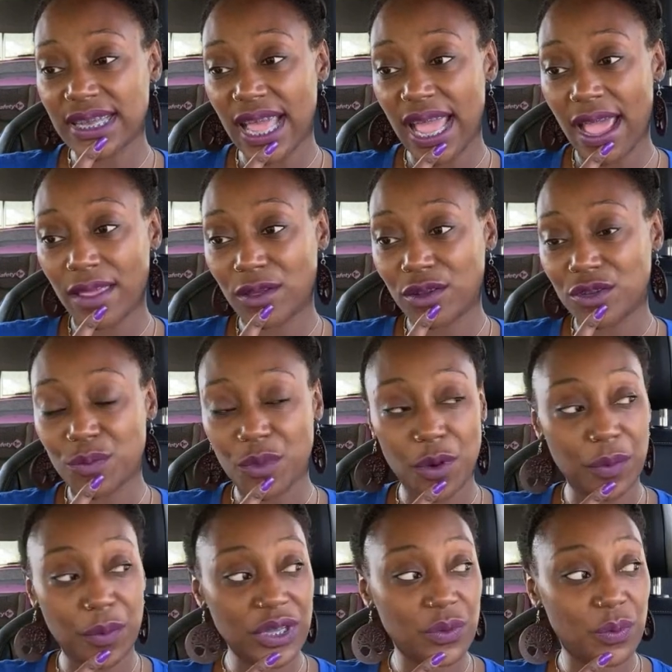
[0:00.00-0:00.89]
I have those
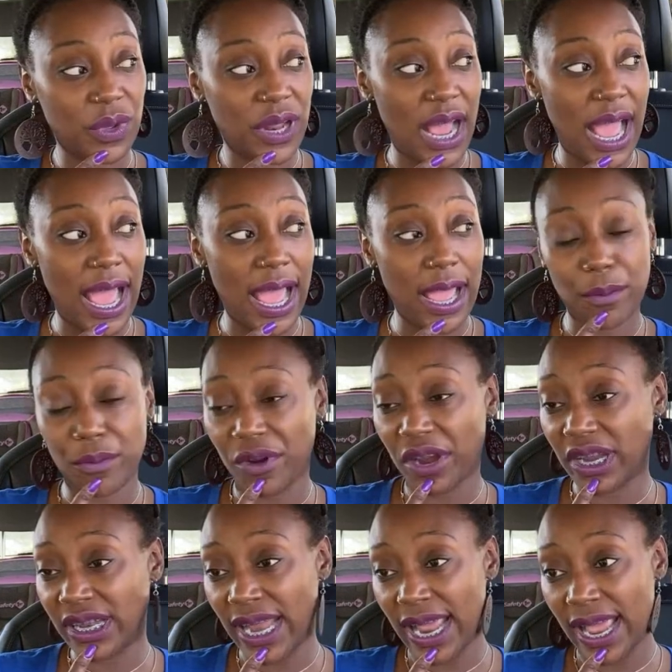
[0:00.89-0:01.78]
moments when I
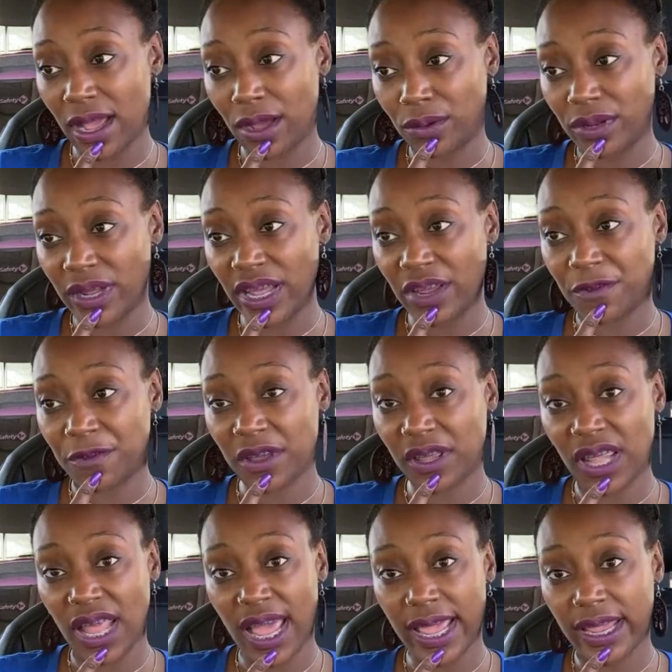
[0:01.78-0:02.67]
break down and feel
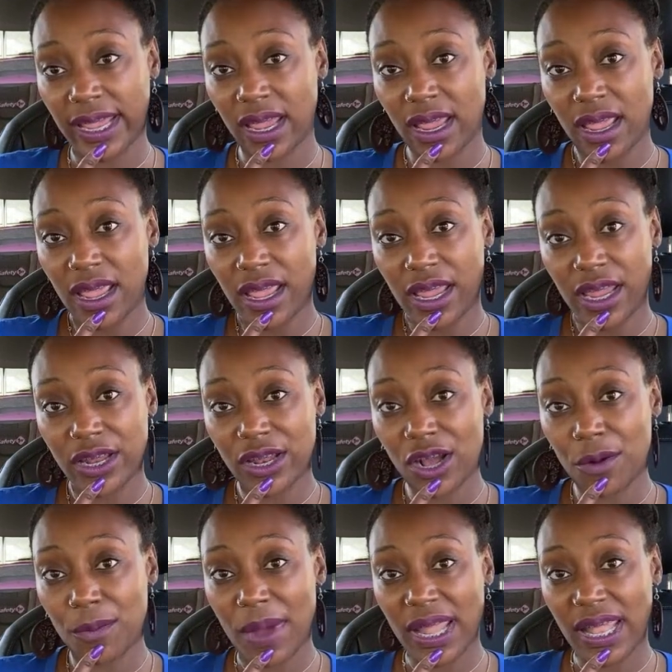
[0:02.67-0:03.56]
like, you
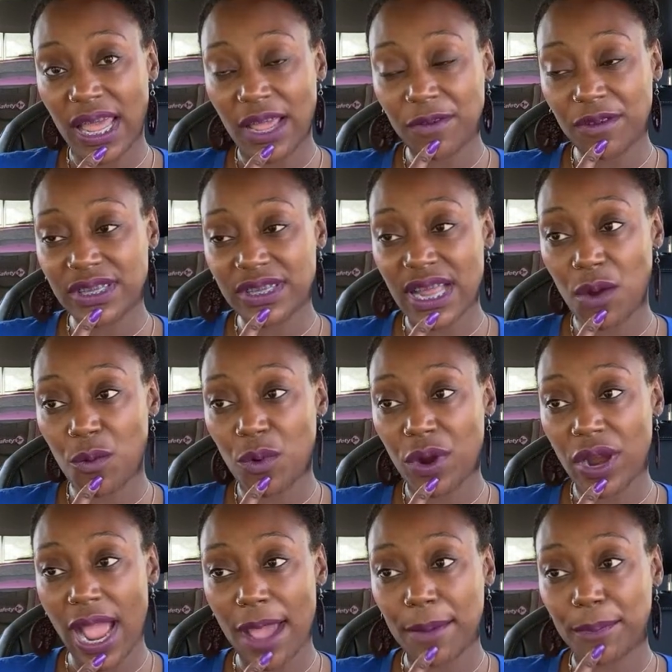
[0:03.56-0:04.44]
know, my life is not
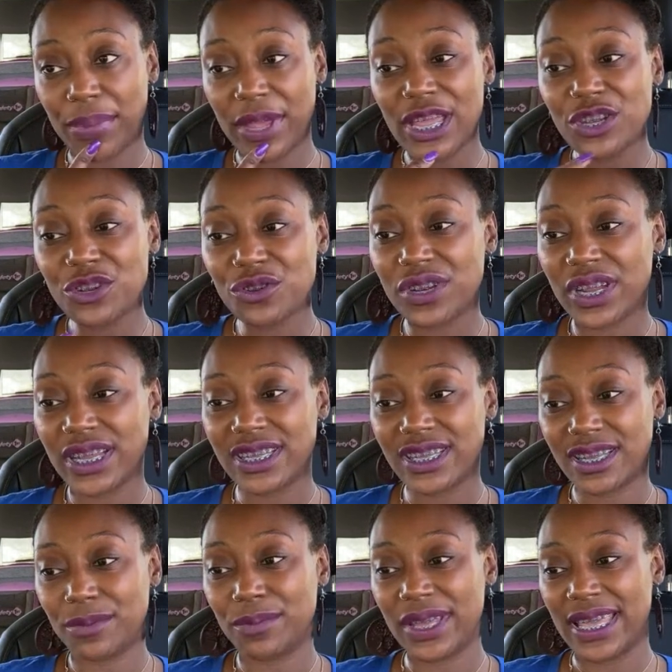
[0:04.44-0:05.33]
where I pictured it
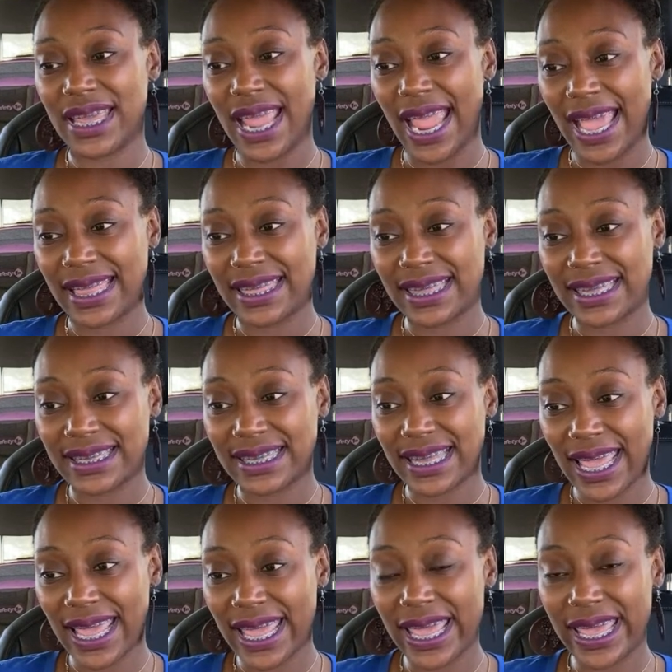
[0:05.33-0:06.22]
to be at this
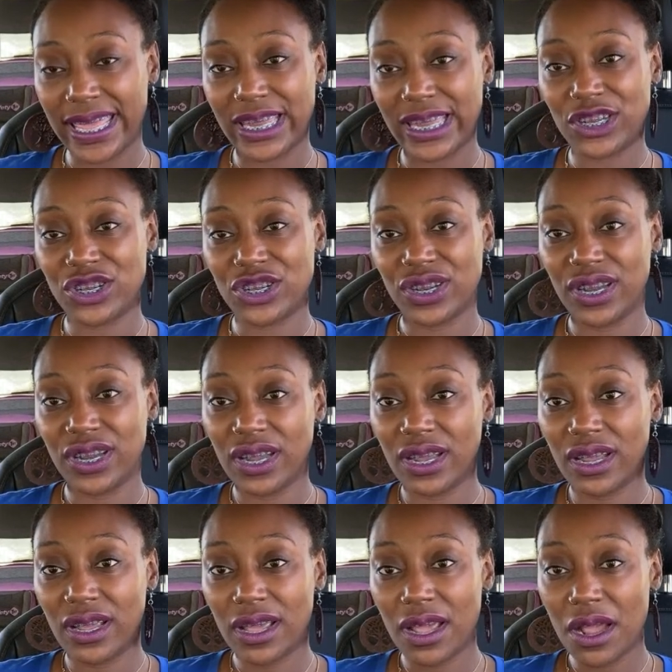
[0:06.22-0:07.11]
age,
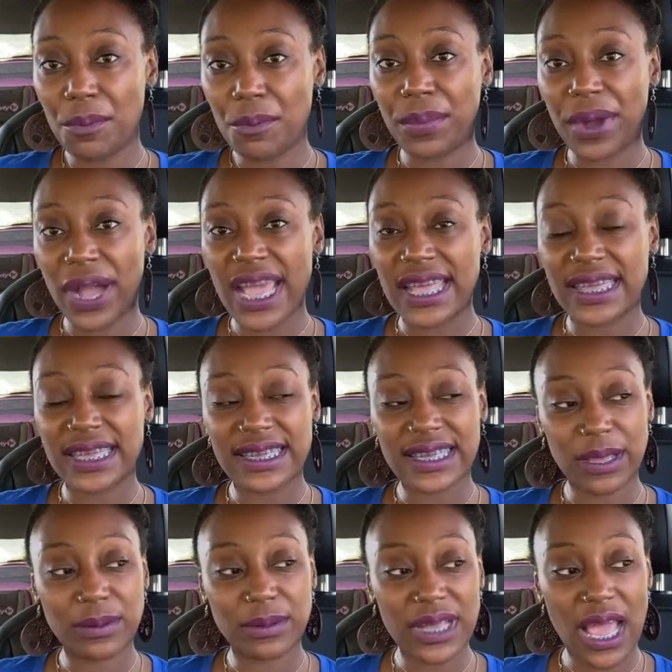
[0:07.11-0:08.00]
but at the
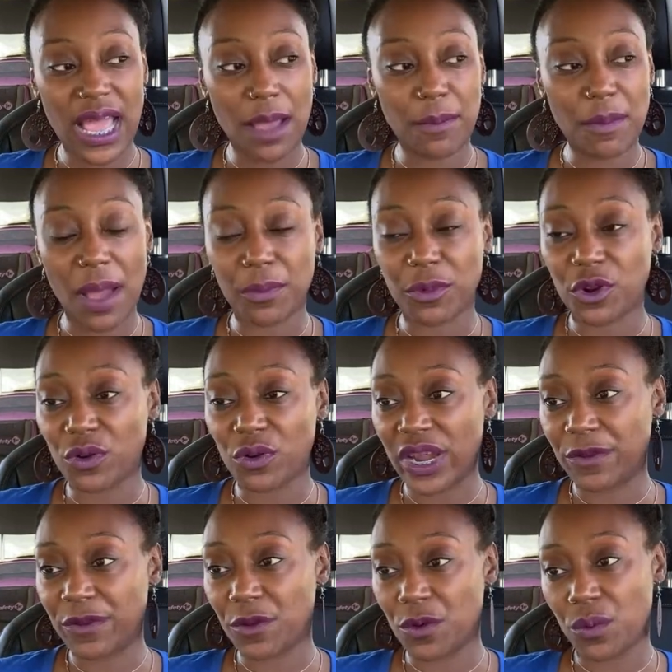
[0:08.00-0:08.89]
same time, I'm
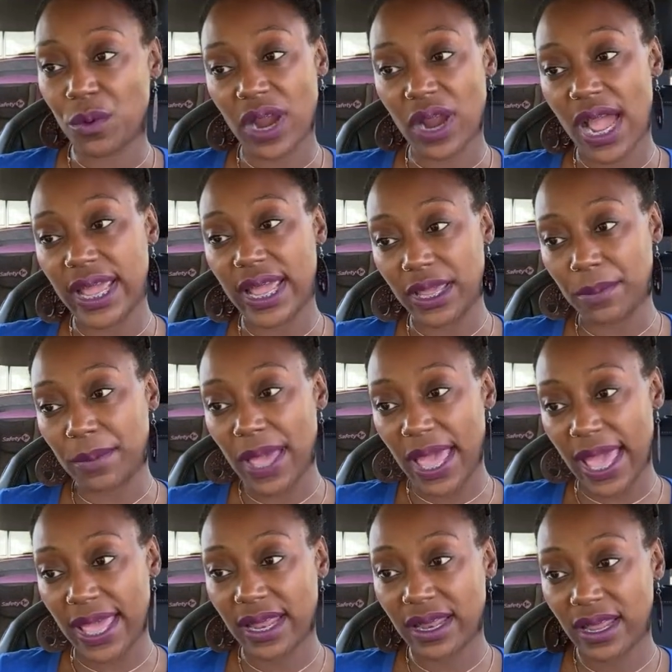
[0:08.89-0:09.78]
grateful where I am
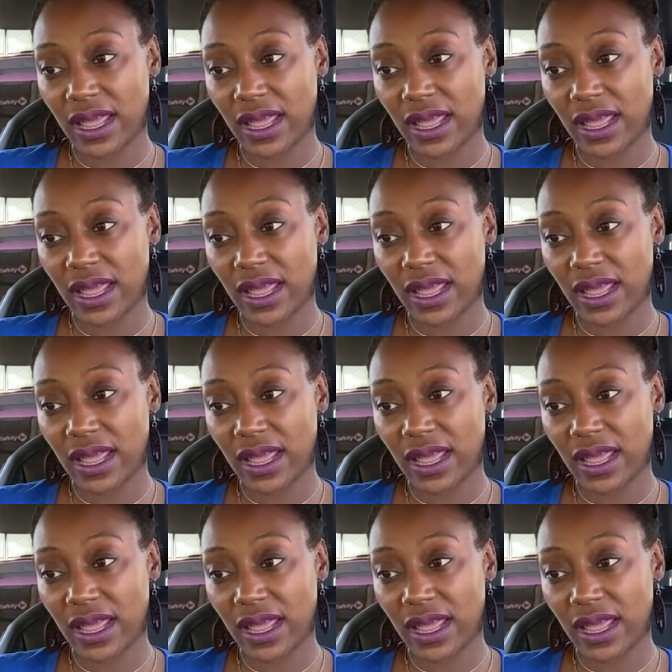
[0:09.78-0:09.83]
at.